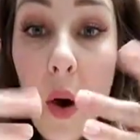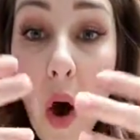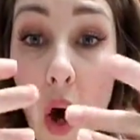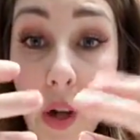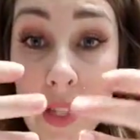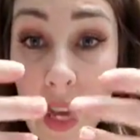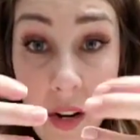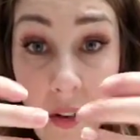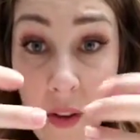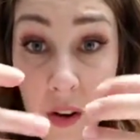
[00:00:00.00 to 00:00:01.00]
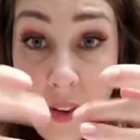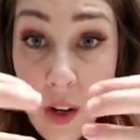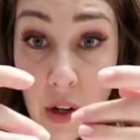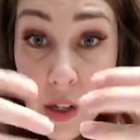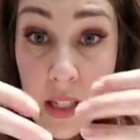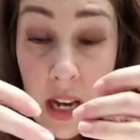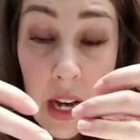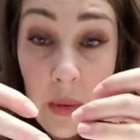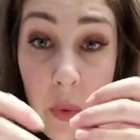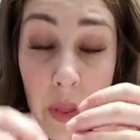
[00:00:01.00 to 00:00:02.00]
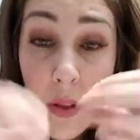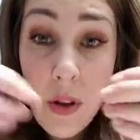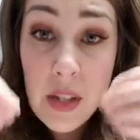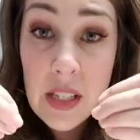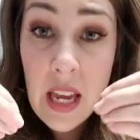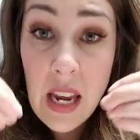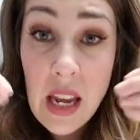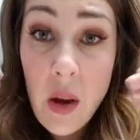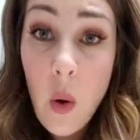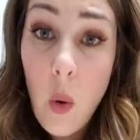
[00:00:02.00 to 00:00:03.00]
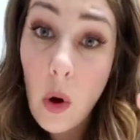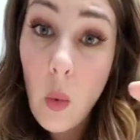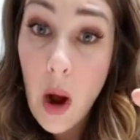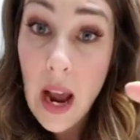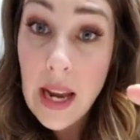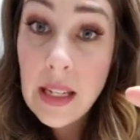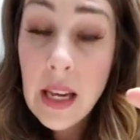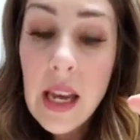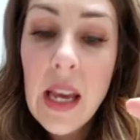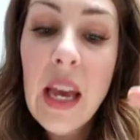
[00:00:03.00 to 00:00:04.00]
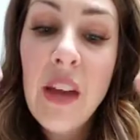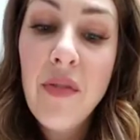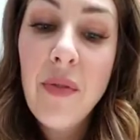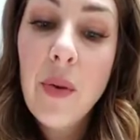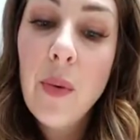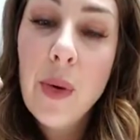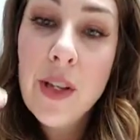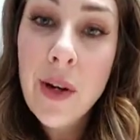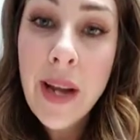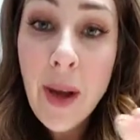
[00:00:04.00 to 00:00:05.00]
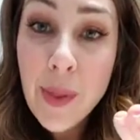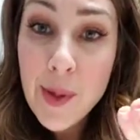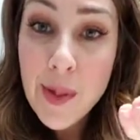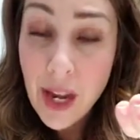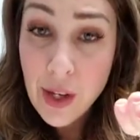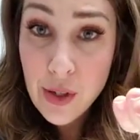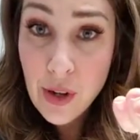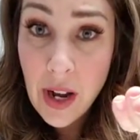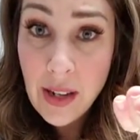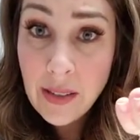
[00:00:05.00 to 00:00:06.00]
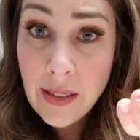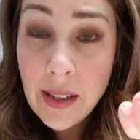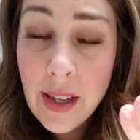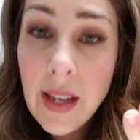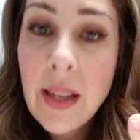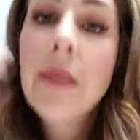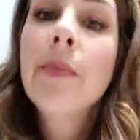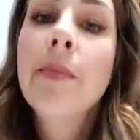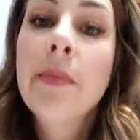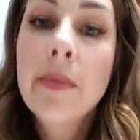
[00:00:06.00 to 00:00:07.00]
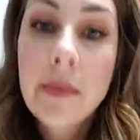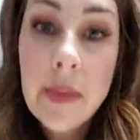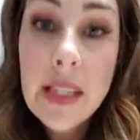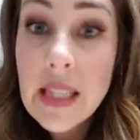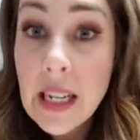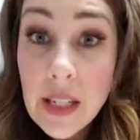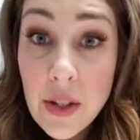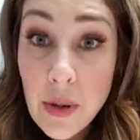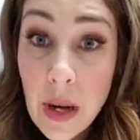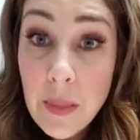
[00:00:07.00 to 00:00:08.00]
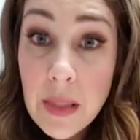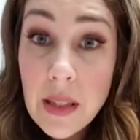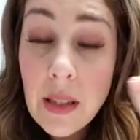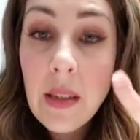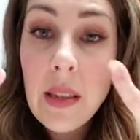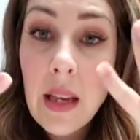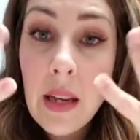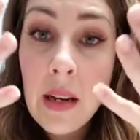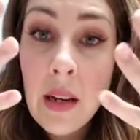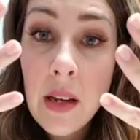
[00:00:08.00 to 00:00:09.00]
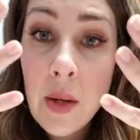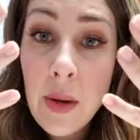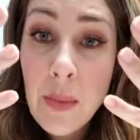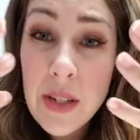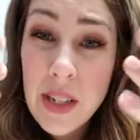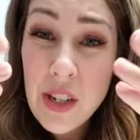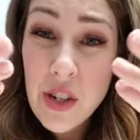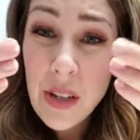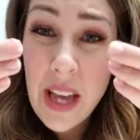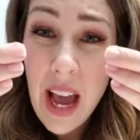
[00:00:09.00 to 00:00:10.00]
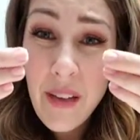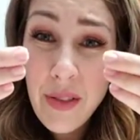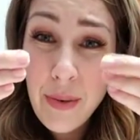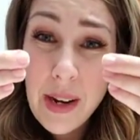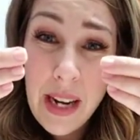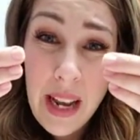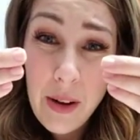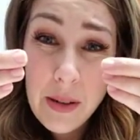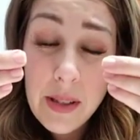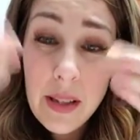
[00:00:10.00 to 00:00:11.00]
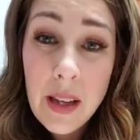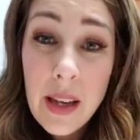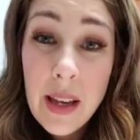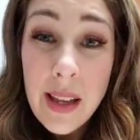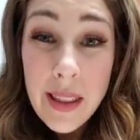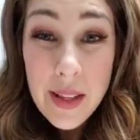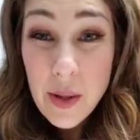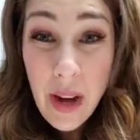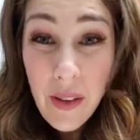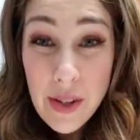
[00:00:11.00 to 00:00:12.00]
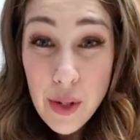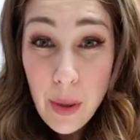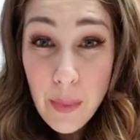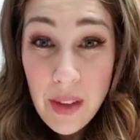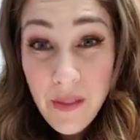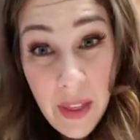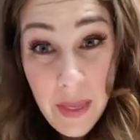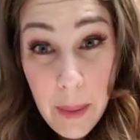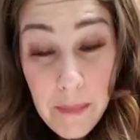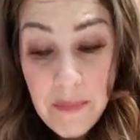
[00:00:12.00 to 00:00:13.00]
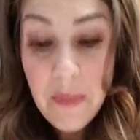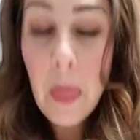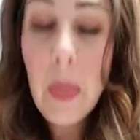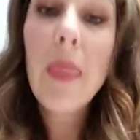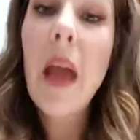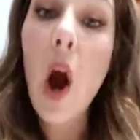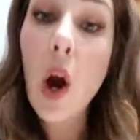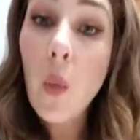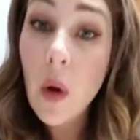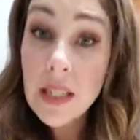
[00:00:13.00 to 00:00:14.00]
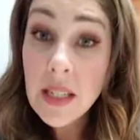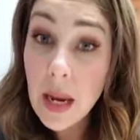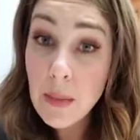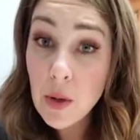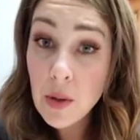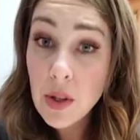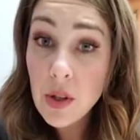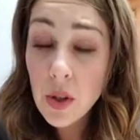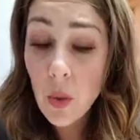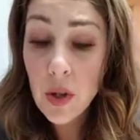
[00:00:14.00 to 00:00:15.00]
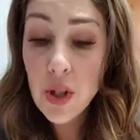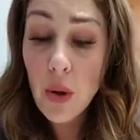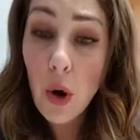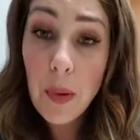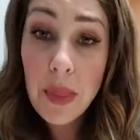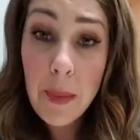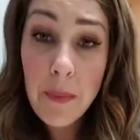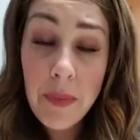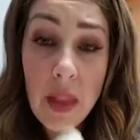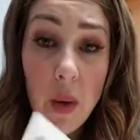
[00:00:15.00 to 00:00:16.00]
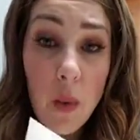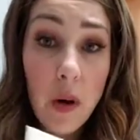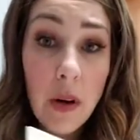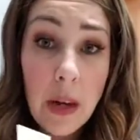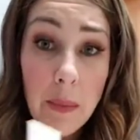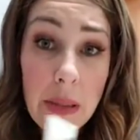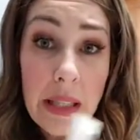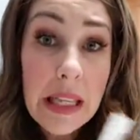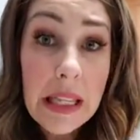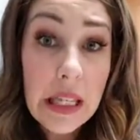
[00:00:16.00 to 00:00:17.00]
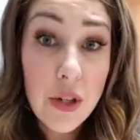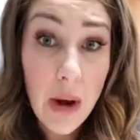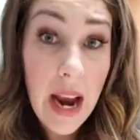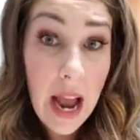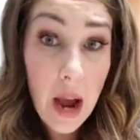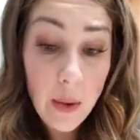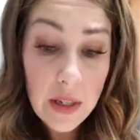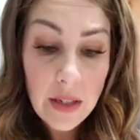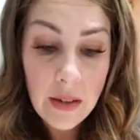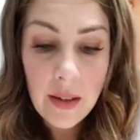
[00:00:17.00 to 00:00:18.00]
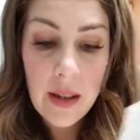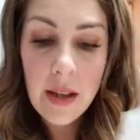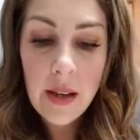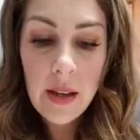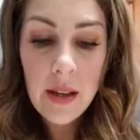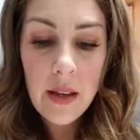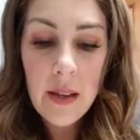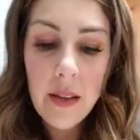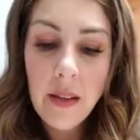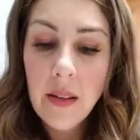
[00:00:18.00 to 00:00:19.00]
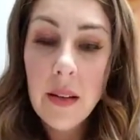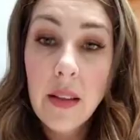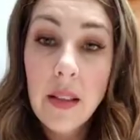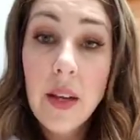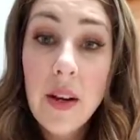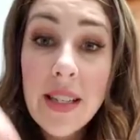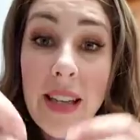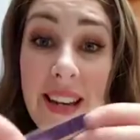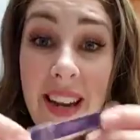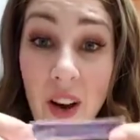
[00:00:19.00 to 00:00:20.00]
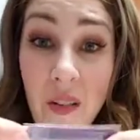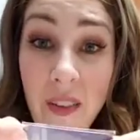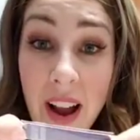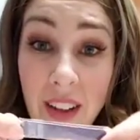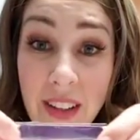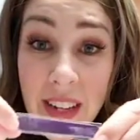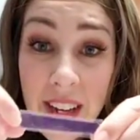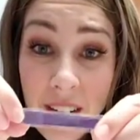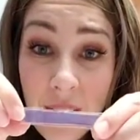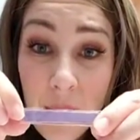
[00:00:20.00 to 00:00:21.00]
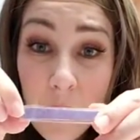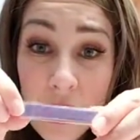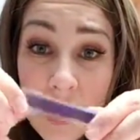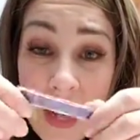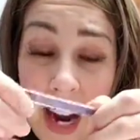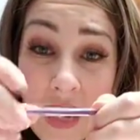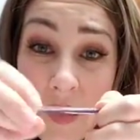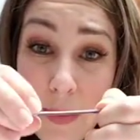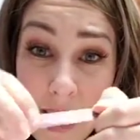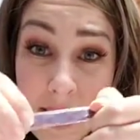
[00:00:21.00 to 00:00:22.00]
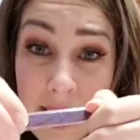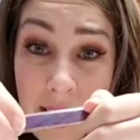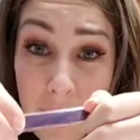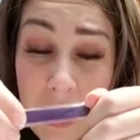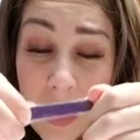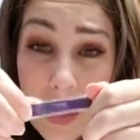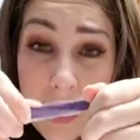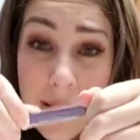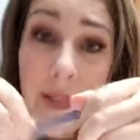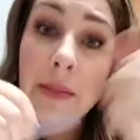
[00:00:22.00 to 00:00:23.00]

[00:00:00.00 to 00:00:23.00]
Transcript: all 10 of their fingers done, whether they're skinny or wide. If we took out those extra 6 strips, then you'd potentially have 3 nails that don't have a strip that fit them. They are one-time use, so once you open them, they will completely dry out. There is a nail file in here, which is kind of amazing because